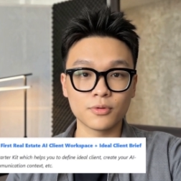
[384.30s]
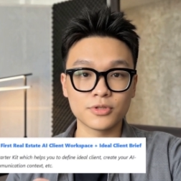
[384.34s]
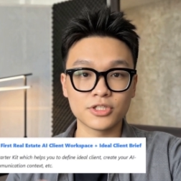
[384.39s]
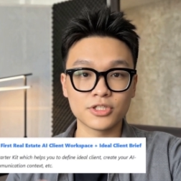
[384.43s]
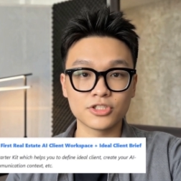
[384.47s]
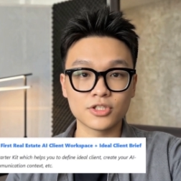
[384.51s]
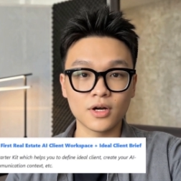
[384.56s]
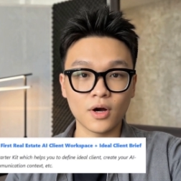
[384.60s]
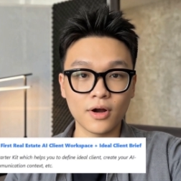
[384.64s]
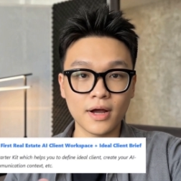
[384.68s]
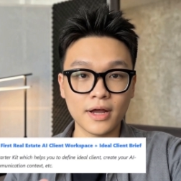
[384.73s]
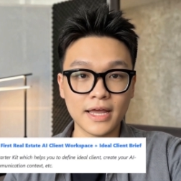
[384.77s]
the
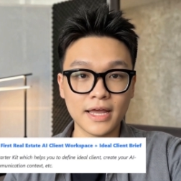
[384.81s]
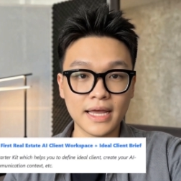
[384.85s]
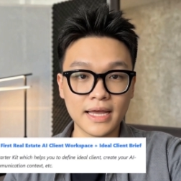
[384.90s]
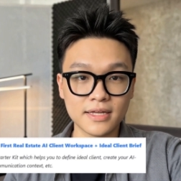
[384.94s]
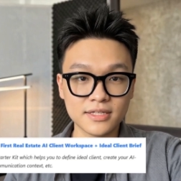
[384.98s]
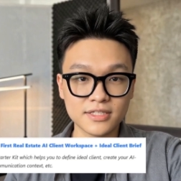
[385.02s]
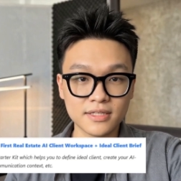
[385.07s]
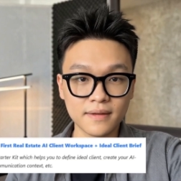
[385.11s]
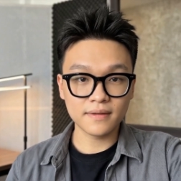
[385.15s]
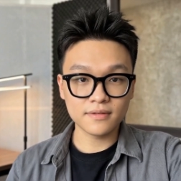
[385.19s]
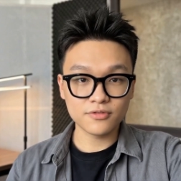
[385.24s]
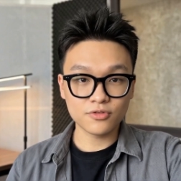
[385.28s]
starter
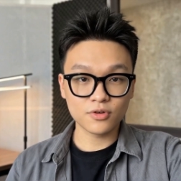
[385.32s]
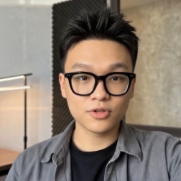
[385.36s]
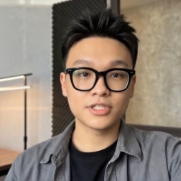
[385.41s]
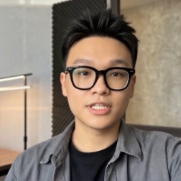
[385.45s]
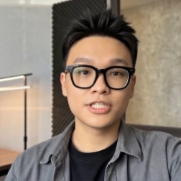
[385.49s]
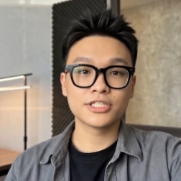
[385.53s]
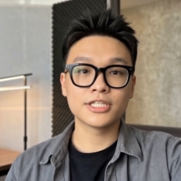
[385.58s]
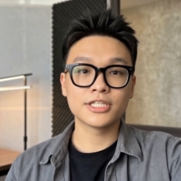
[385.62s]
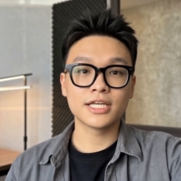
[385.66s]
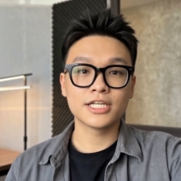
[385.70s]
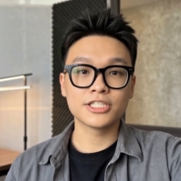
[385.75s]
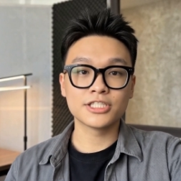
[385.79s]
kit. For
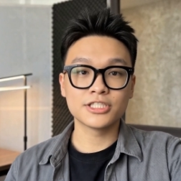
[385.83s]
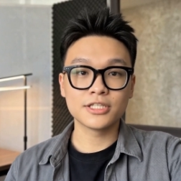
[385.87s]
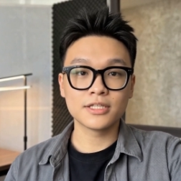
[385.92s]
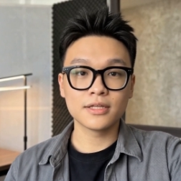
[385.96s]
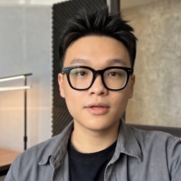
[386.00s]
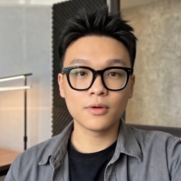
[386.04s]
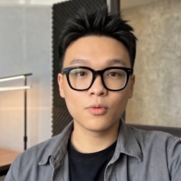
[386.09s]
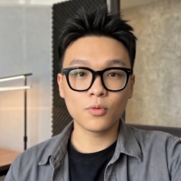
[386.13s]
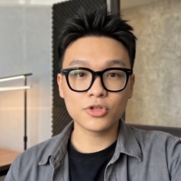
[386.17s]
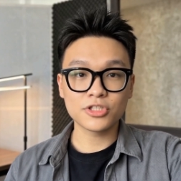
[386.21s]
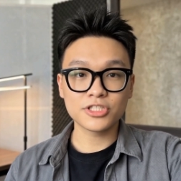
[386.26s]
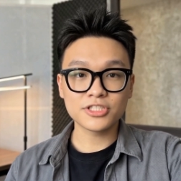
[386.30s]
this lesson,
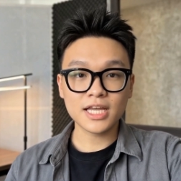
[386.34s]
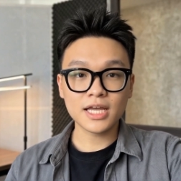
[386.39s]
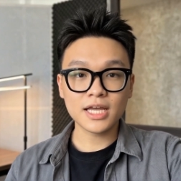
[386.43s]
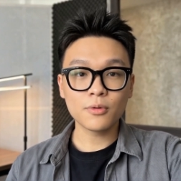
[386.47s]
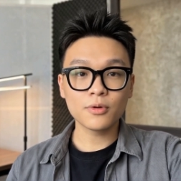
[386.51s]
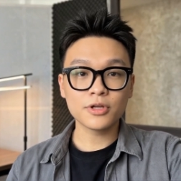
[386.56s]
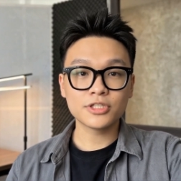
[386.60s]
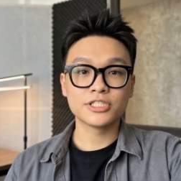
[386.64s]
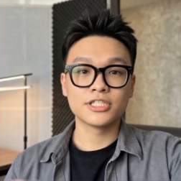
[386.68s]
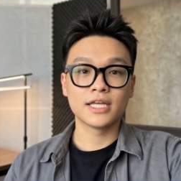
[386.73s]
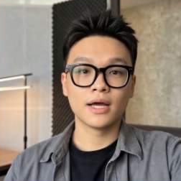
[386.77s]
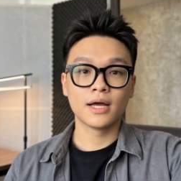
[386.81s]
we'll stay
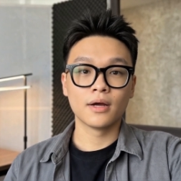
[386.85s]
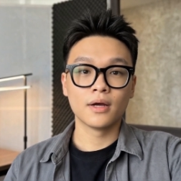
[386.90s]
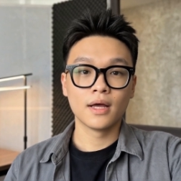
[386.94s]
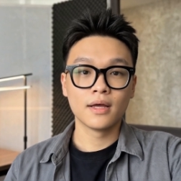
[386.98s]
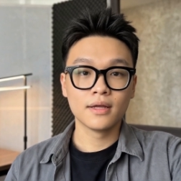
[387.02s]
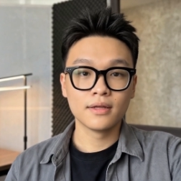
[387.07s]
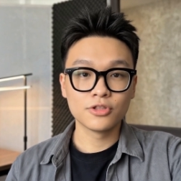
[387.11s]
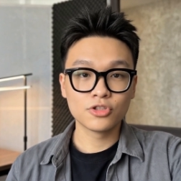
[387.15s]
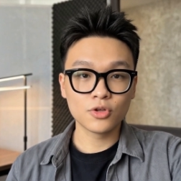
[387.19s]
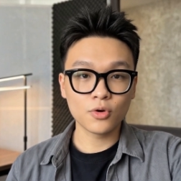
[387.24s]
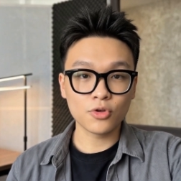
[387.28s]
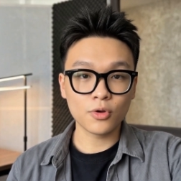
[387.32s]
with Sarah,
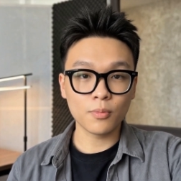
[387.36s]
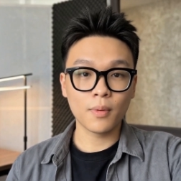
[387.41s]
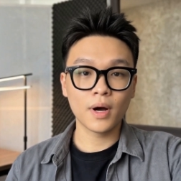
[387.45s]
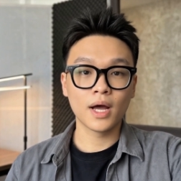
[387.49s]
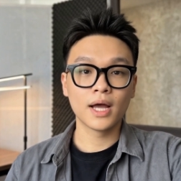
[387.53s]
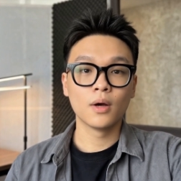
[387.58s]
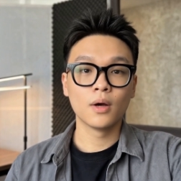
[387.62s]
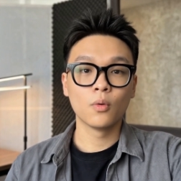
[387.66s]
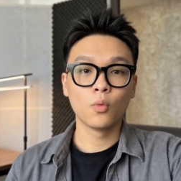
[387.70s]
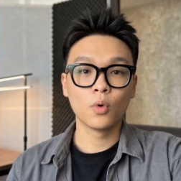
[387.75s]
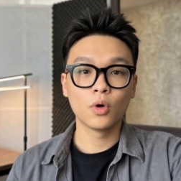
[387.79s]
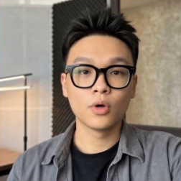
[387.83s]
so the
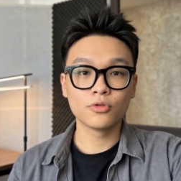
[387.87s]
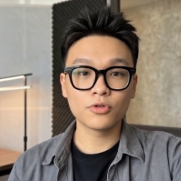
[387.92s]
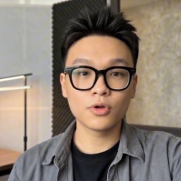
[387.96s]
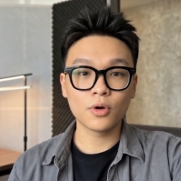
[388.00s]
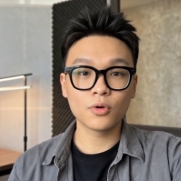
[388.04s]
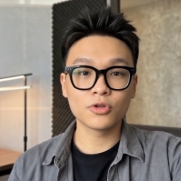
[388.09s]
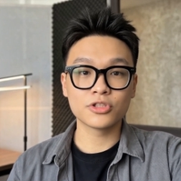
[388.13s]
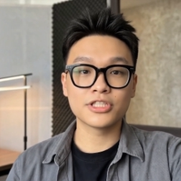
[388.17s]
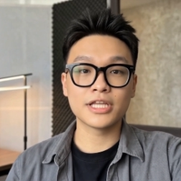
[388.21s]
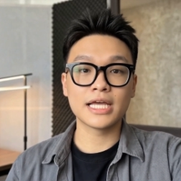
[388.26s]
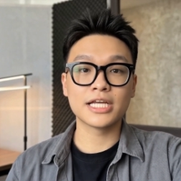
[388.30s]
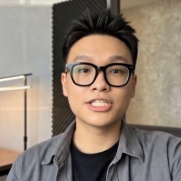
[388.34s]
buyer workflow
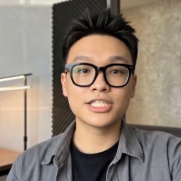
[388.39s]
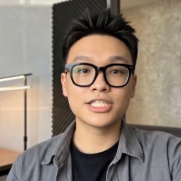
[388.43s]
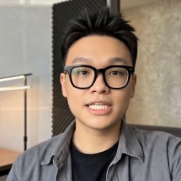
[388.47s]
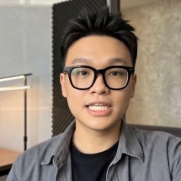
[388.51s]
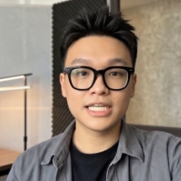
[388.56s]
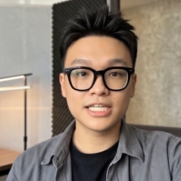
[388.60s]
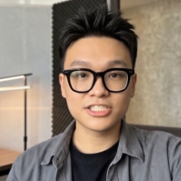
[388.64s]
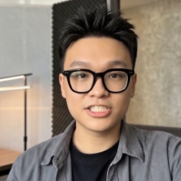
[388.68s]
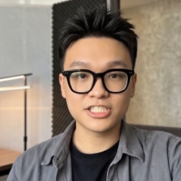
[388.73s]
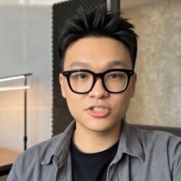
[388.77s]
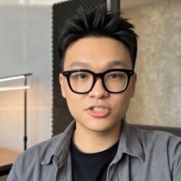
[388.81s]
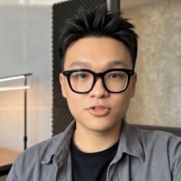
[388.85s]
stays
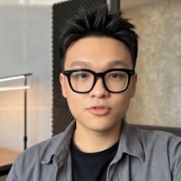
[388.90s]
easy to